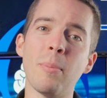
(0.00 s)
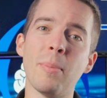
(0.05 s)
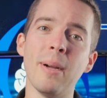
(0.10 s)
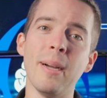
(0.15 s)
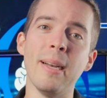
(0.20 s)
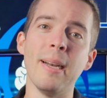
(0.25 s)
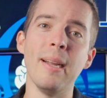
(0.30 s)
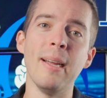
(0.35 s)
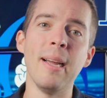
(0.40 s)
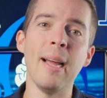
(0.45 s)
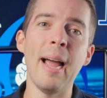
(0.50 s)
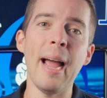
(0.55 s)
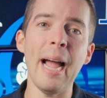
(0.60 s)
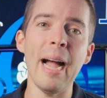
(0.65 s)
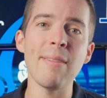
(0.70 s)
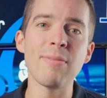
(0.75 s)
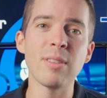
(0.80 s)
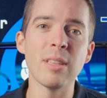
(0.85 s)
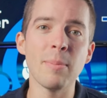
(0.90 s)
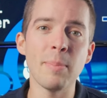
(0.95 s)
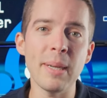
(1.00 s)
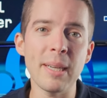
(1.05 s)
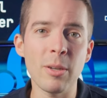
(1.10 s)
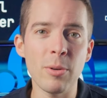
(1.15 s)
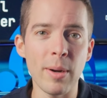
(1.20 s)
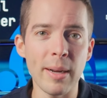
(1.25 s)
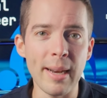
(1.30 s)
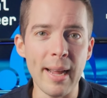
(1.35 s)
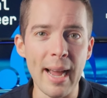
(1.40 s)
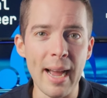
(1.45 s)
but after the
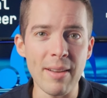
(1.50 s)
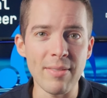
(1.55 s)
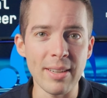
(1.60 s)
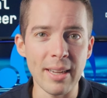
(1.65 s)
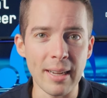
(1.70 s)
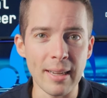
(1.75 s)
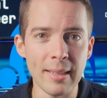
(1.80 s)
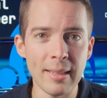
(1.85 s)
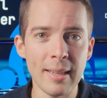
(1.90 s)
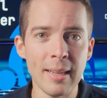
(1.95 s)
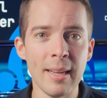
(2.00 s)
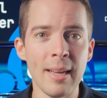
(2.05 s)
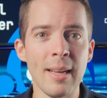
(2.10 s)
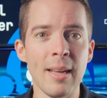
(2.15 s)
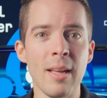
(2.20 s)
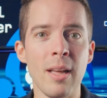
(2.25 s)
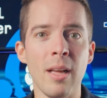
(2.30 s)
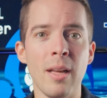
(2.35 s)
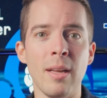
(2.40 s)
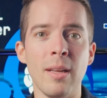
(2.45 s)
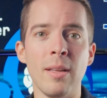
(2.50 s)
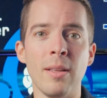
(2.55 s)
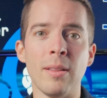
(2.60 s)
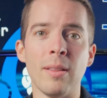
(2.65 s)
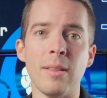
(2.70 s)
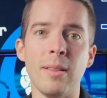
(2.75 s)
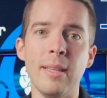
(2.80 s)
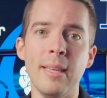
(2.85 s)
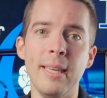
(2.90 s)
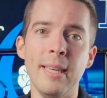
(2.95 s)
Bitcoin halving,
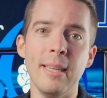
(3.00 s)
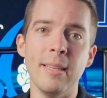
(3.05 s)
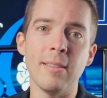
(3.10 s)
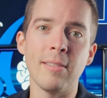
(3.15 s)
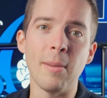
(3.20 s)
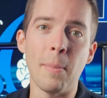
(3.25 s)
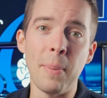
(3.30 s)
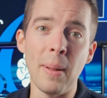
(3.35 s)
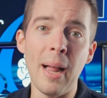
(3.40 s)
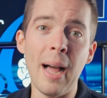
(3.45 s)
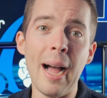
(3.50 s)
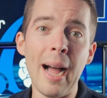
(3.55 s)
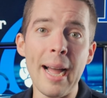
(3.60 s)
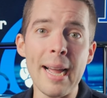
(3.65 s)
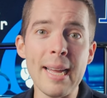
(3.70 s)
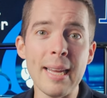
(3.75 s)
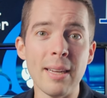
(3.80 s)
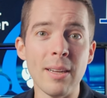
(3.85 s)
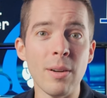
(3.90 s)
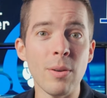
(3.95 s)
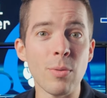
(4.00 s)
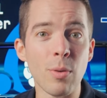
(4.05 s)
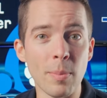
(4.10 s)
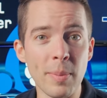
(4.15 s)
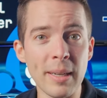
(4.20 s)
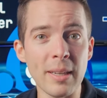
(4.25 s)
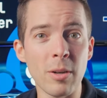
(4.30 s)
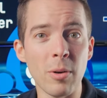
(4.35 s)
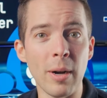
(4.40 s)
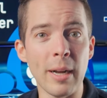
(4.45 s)
the supply for
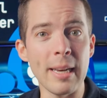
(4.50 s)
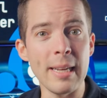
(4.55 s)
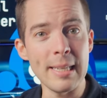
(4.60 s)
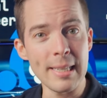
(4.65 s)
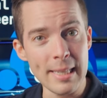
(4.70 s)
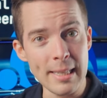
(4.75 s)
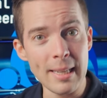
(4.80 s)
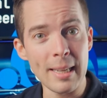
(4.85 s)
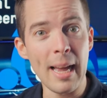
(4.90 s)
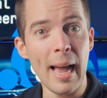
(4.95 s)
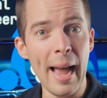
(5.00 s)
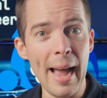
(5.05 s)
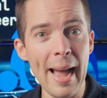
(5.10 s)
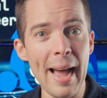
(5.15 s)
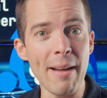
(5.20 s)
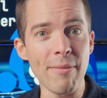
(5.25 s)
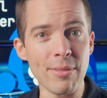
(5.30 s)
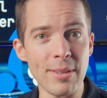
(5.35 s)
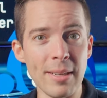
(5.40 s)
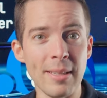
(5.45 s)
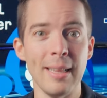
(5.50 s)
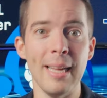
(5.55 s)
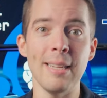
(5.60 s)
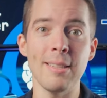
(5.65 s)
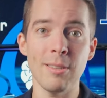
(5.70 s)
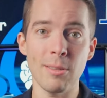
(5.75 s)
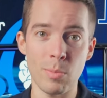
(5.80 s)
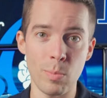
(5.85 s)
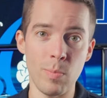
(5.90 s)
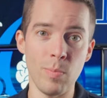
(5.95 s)
Bitcoin is halved.
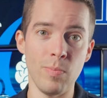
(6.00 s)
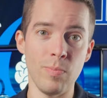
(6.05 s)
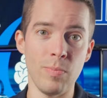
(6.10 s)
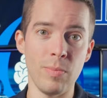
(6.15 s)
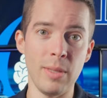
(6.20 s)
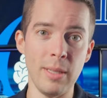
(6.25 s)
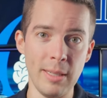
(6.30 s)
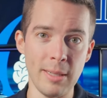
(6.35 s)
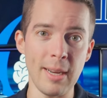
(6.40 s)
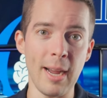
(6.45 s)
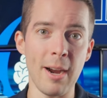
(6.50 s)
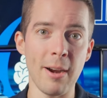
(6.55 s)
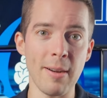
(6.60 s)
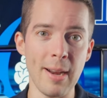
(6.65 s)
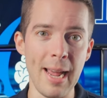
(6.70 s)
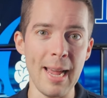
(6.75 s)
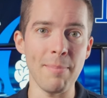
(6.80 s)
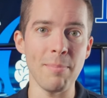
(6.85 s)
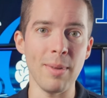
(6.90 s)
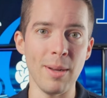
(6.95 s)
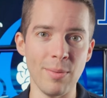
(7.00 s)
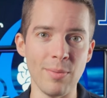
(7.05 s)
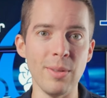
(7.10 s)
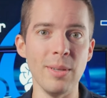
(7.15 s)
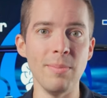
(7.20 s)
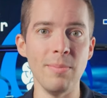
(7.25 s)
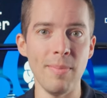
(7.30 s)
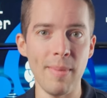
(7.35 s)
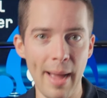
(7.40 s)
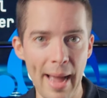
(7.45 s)
That's the entire name of
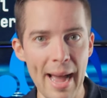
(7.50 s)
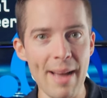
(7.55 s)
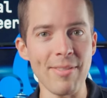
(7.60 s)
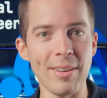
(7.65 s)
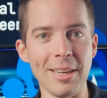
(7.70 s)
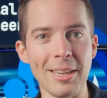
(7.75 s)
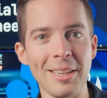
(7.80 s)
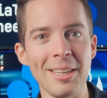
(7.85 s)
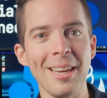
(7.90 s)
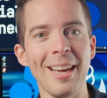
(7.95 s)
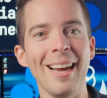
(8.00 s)
the halving.